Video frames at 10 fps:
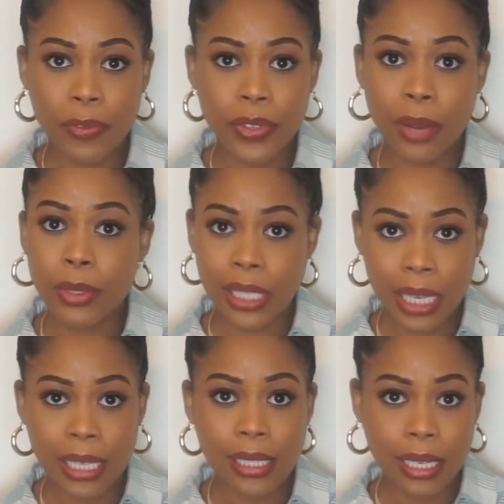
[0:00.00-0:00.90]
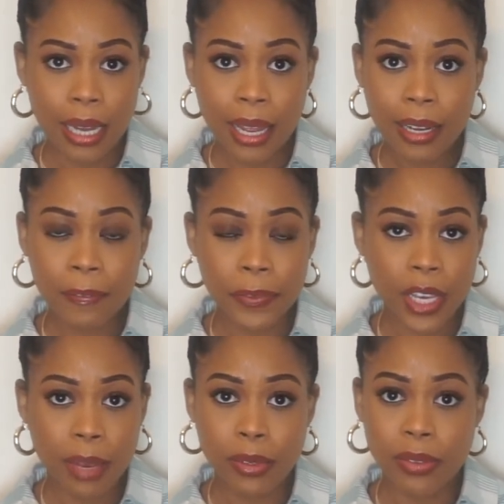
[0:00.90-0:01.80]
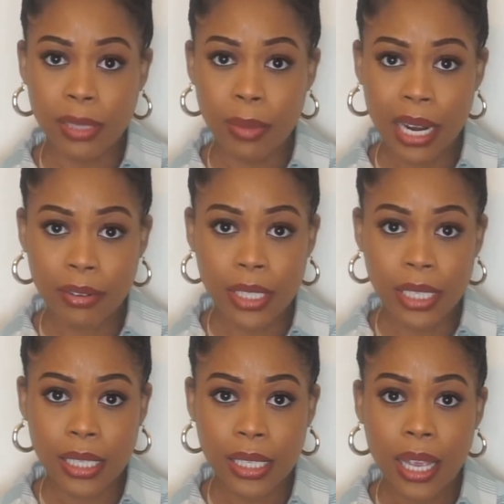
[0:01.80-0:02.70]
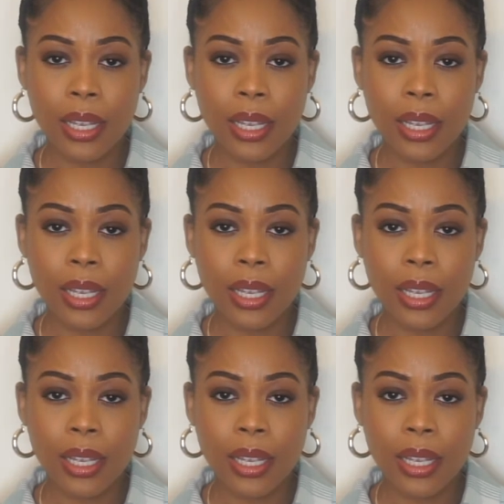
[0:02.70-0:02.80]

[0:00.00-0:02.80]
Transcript: So I would say it's a 9 in terms of similarities.